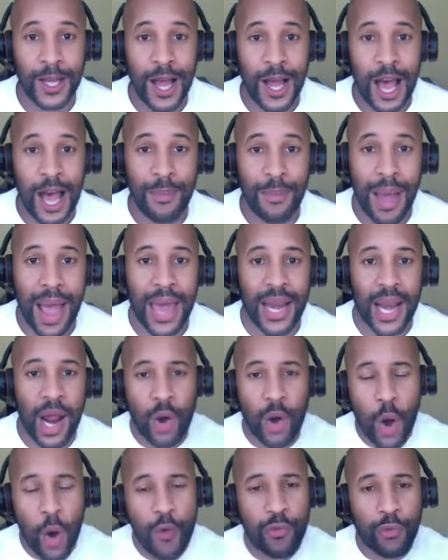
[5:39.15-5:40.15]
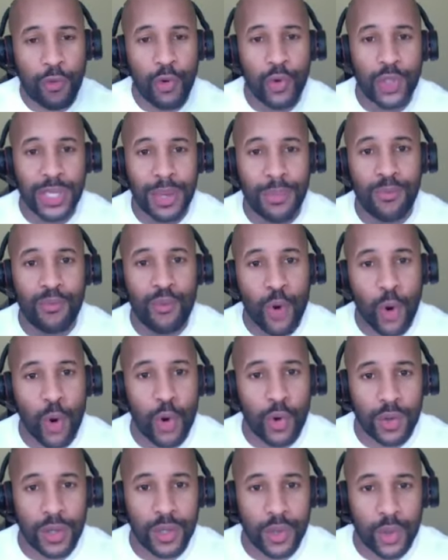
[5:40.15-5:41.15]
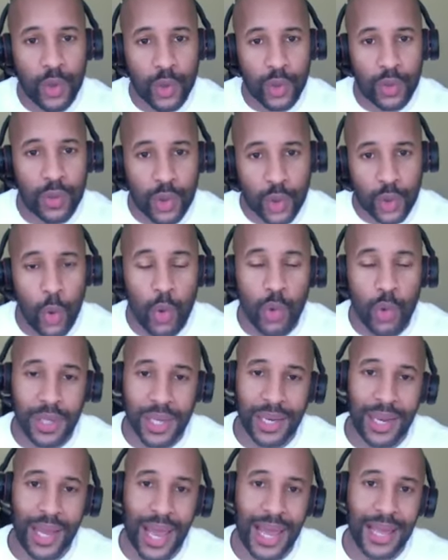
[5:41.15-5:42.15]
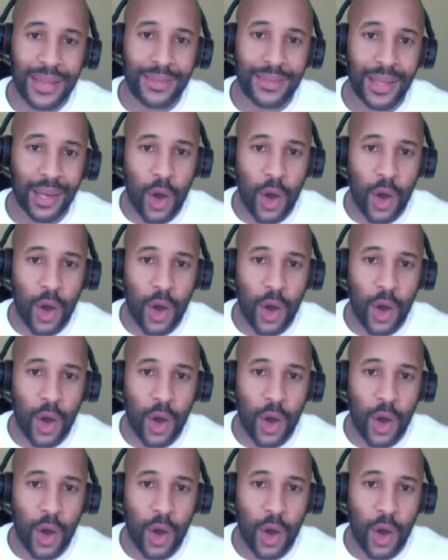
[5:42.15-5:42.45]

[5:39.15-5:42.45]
And I'll go through some real tools at the end.